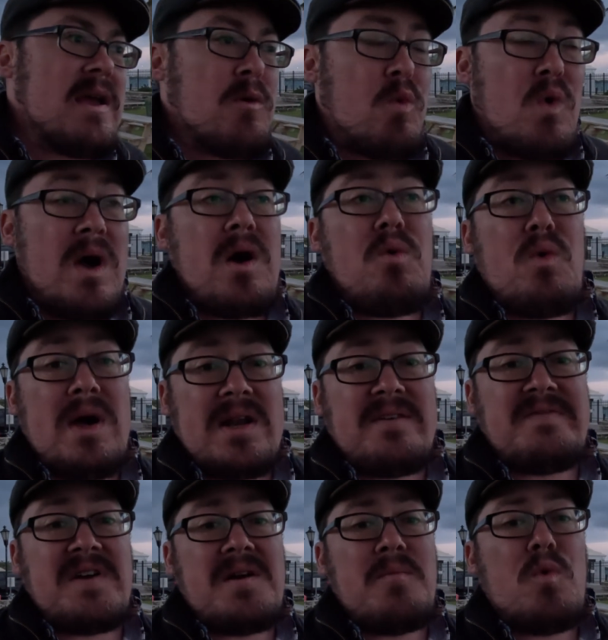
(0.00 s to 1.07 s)
one of
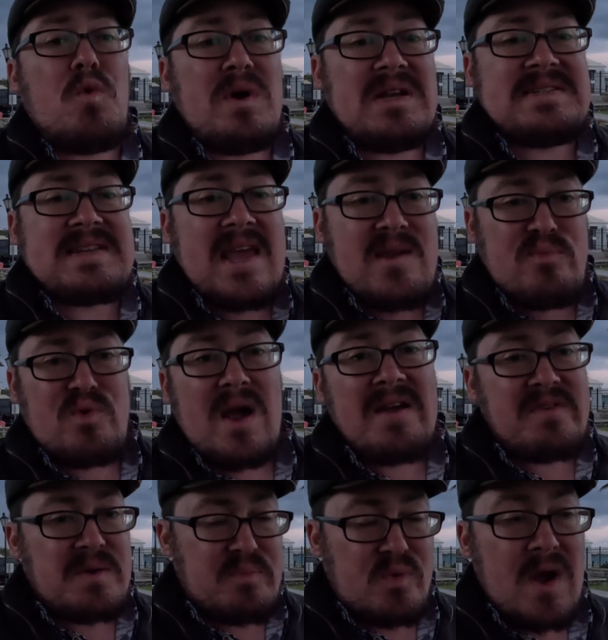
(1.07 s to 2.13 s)
them was a
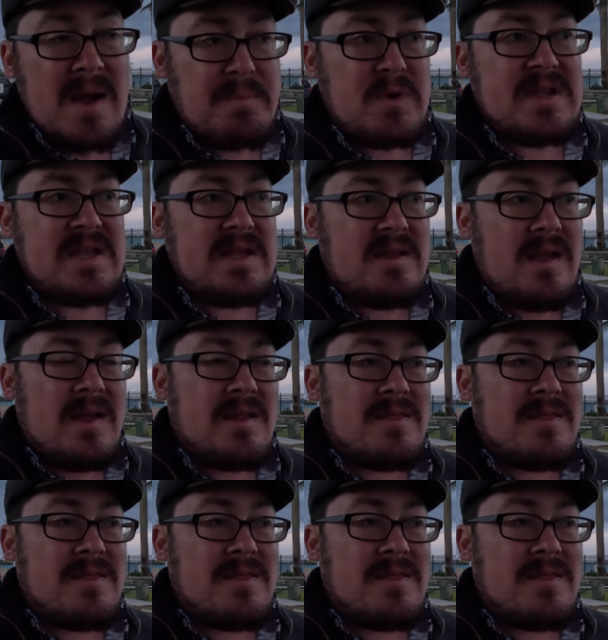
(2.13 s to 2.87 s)
private property